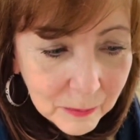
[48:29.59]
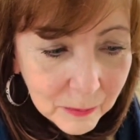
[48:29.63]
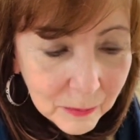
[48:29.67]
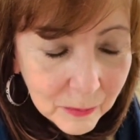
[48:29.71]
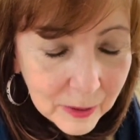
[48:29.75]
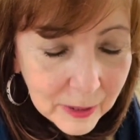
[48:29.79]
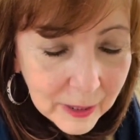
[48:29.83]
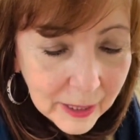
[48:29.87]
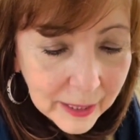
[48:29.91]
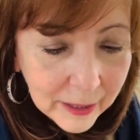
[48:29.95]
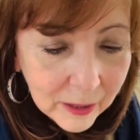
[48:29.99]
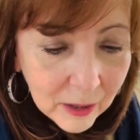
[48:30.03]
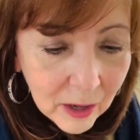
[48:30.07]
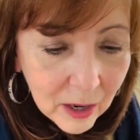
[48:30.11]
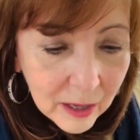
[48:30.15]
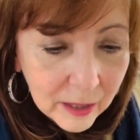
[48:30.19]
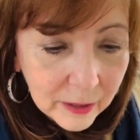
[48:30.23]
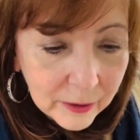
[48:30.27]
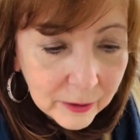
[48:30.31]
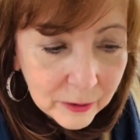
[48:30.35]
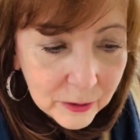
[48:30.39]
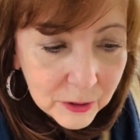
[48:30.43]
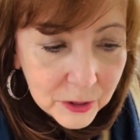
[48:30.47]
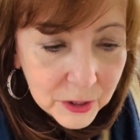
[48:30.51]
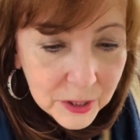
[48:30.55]
when I got
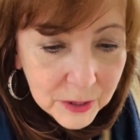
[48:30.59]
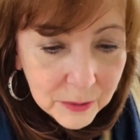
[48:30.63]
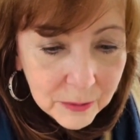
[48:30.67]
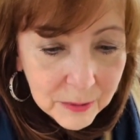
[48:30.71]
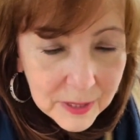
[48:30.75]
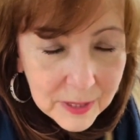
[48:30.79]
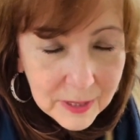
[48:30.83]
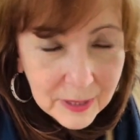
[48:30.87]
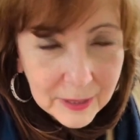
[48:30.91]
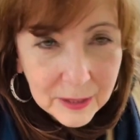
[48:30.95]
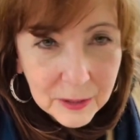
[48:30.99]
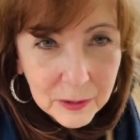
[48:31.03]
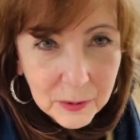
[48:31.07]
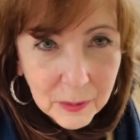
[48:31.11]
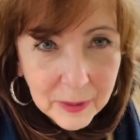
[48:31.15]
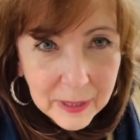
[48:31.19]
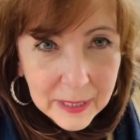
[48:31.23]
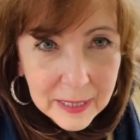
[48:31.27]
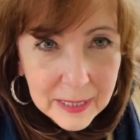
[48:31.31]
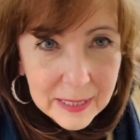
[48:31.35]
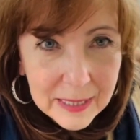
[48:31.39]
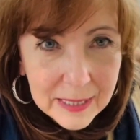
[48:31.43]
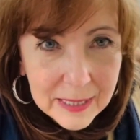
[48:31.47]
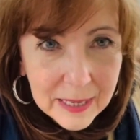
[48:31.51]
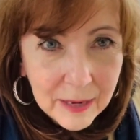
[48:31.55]
her, she was like
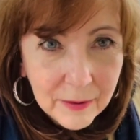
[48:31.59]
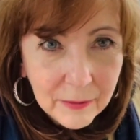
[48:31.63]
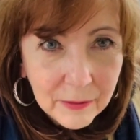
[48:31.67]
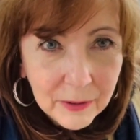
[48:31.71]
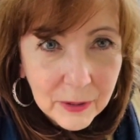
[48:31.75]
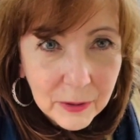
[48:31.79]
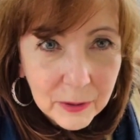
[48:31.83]
27